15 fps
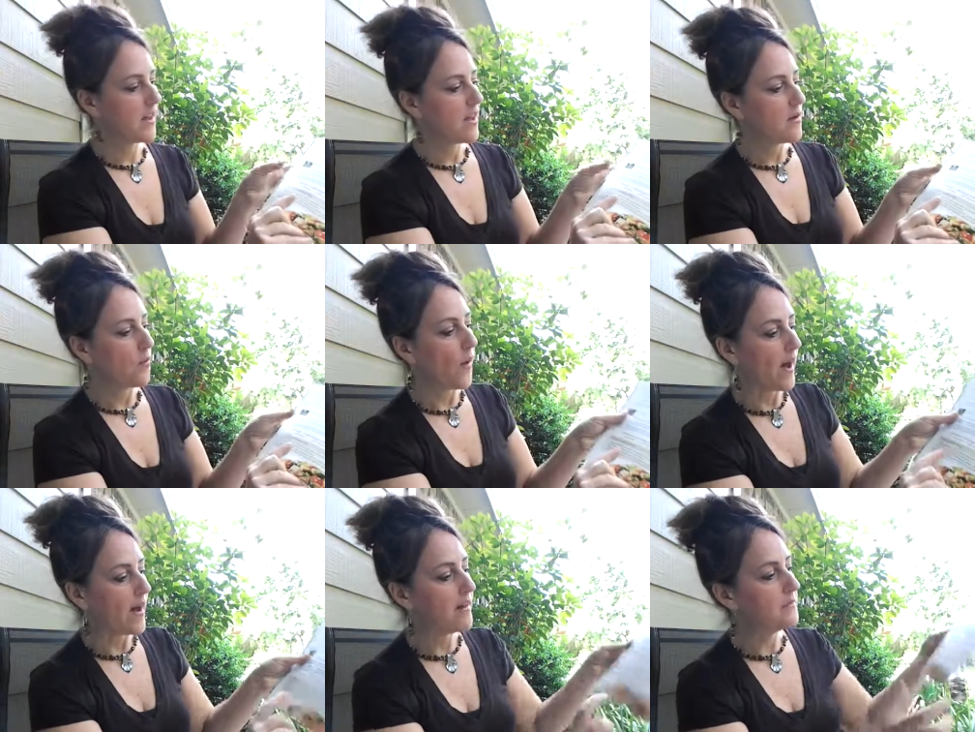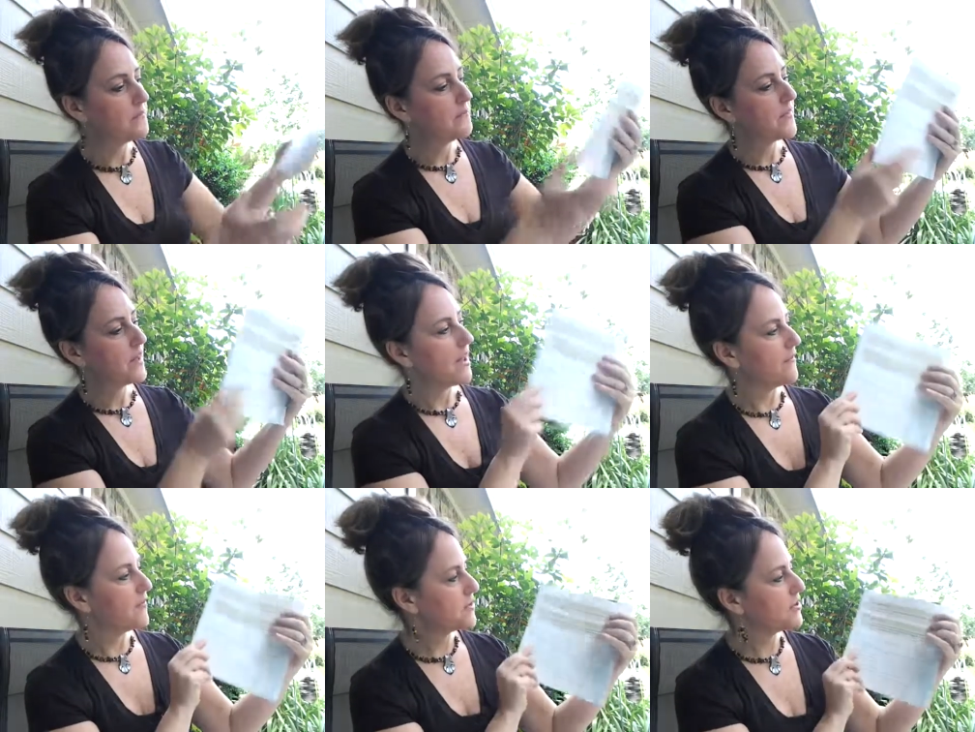Well,
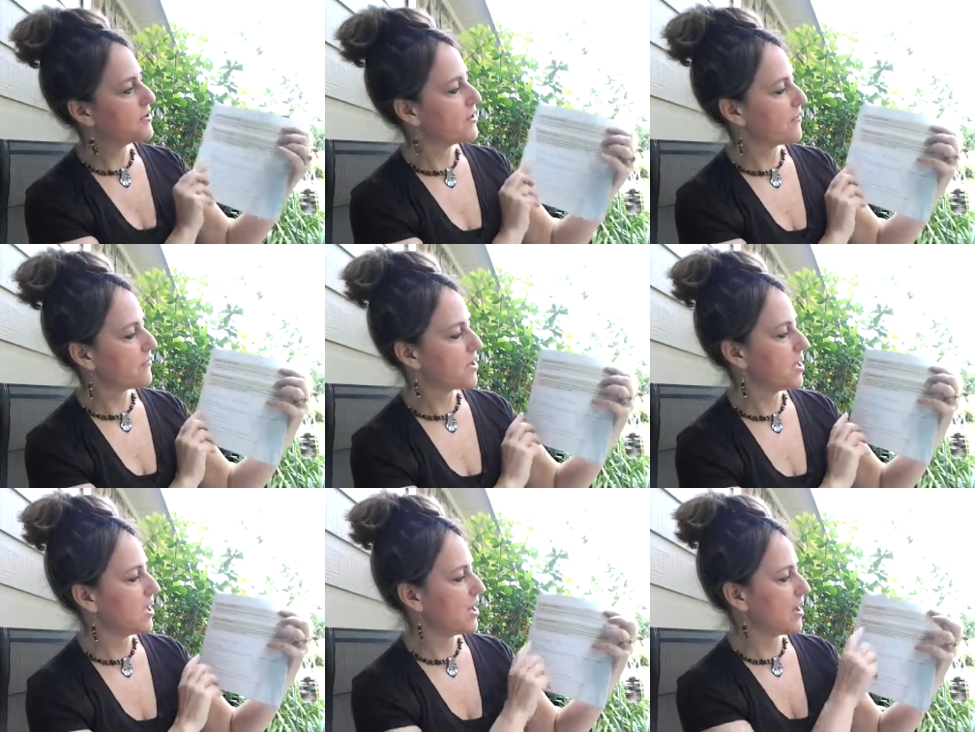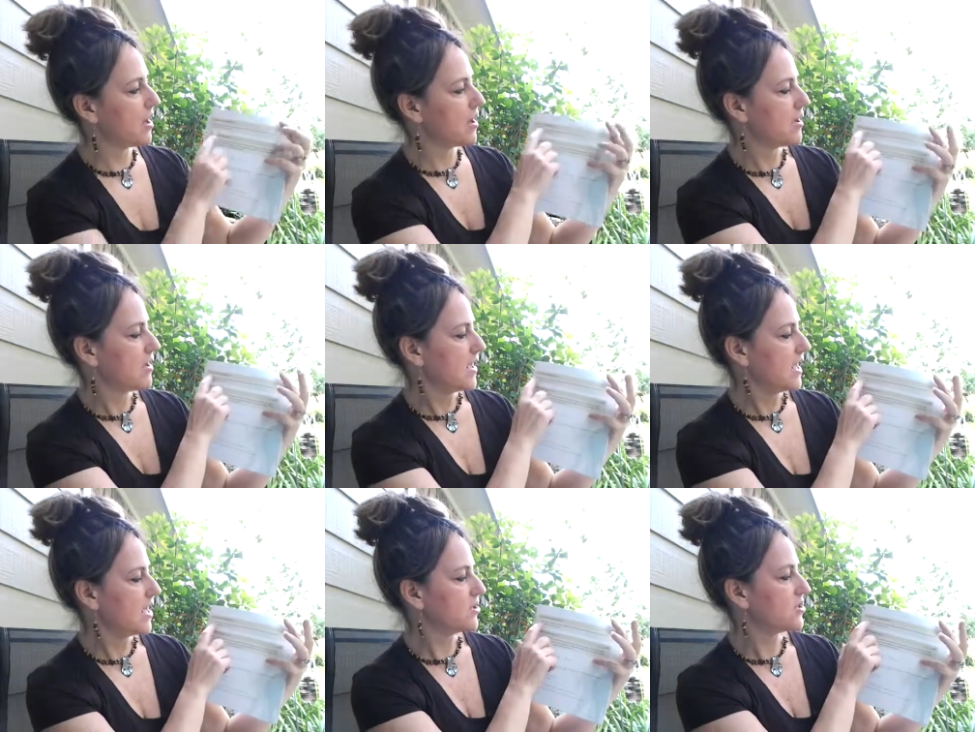if you turn over here,
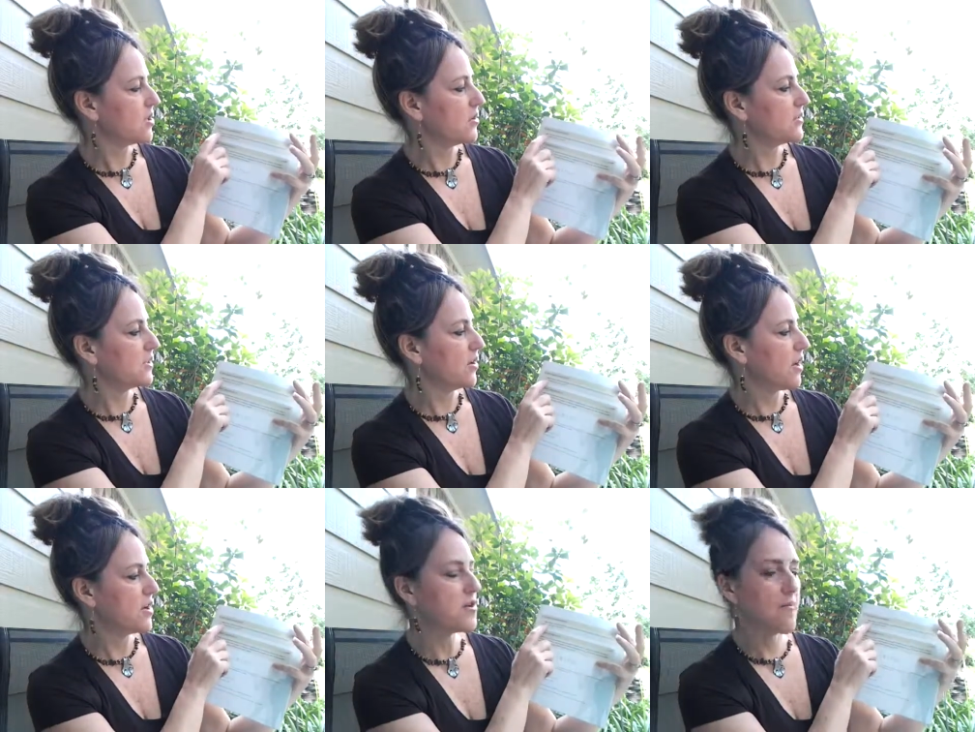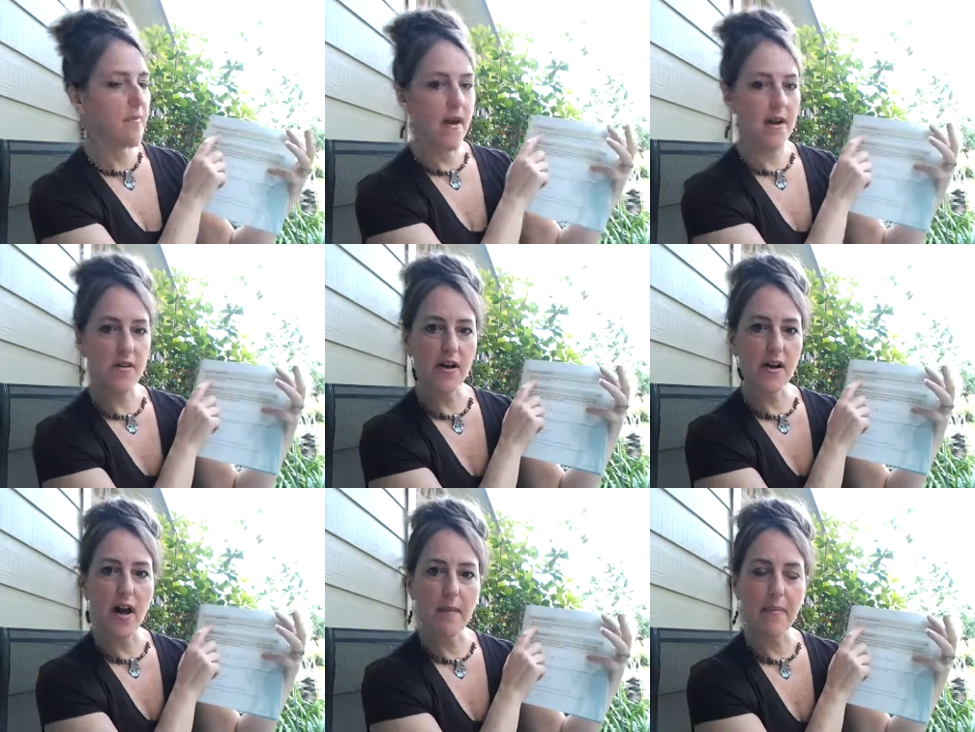it shows here under
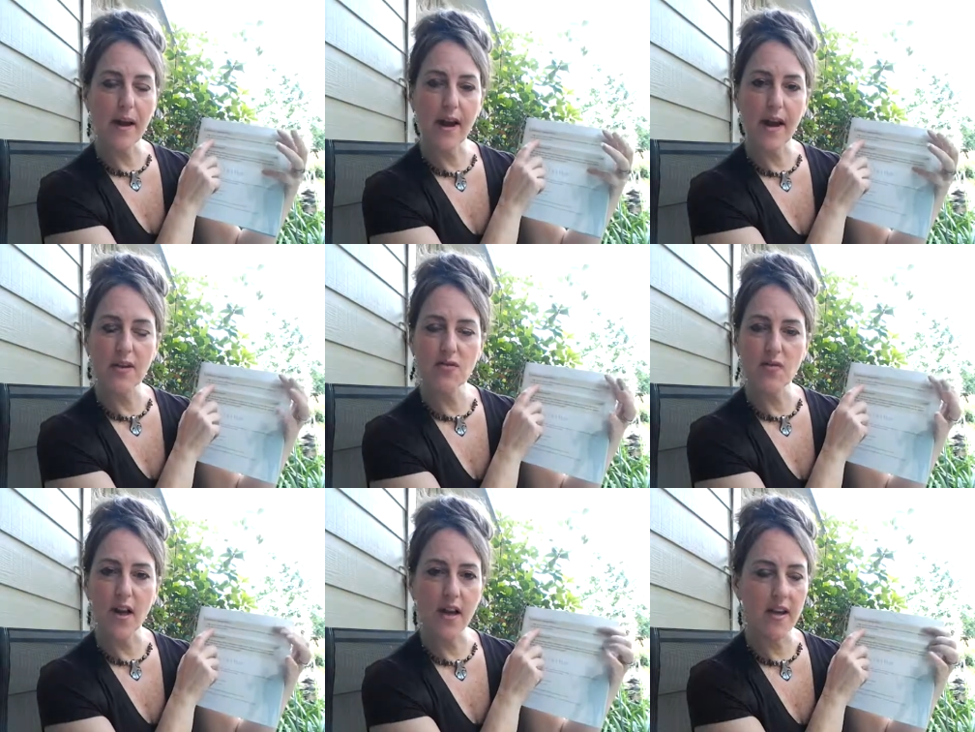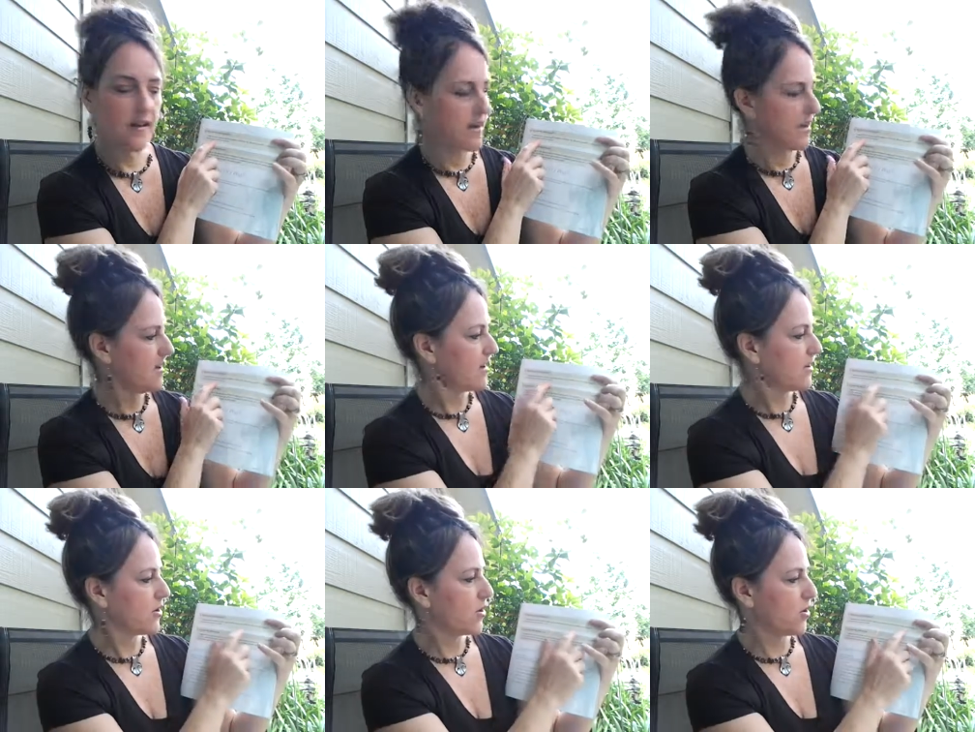moderate carbohydrate,
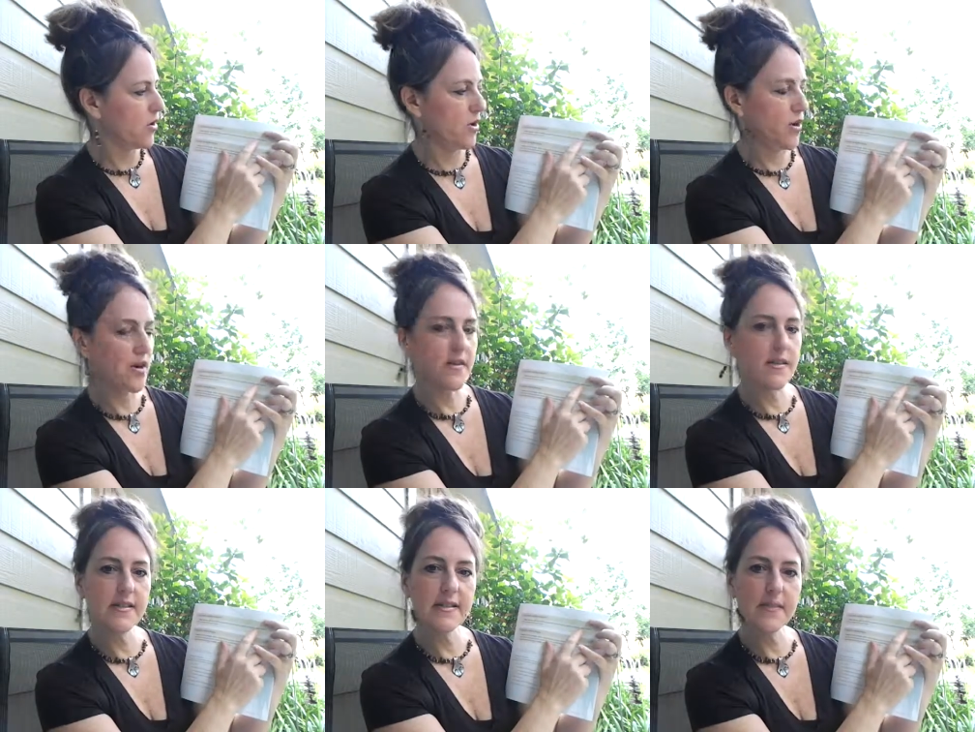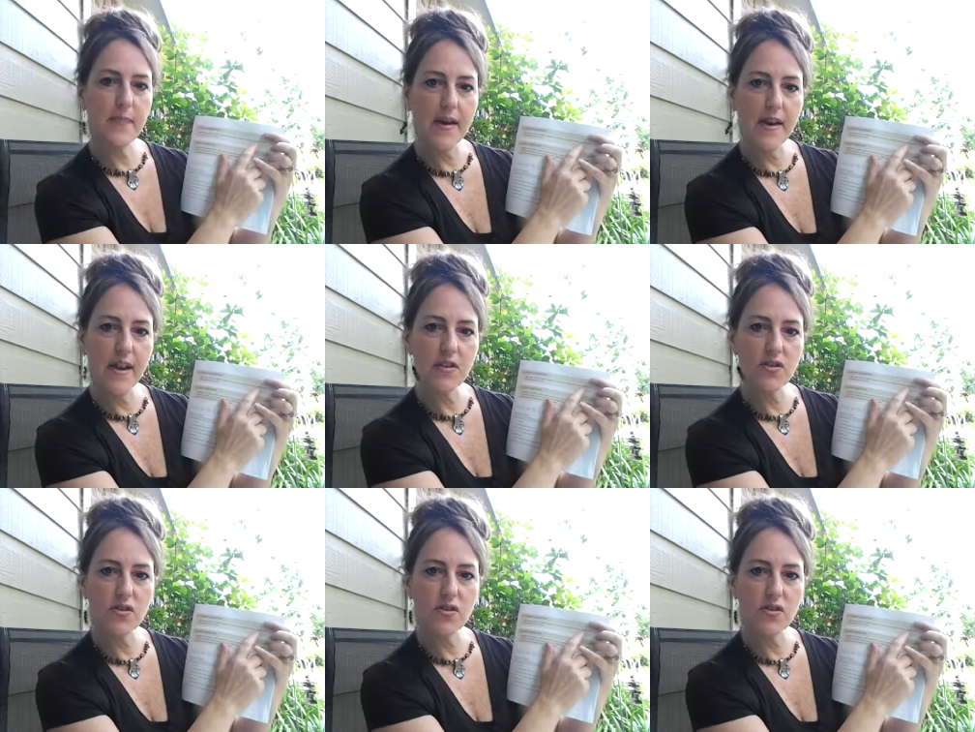cooked spinach.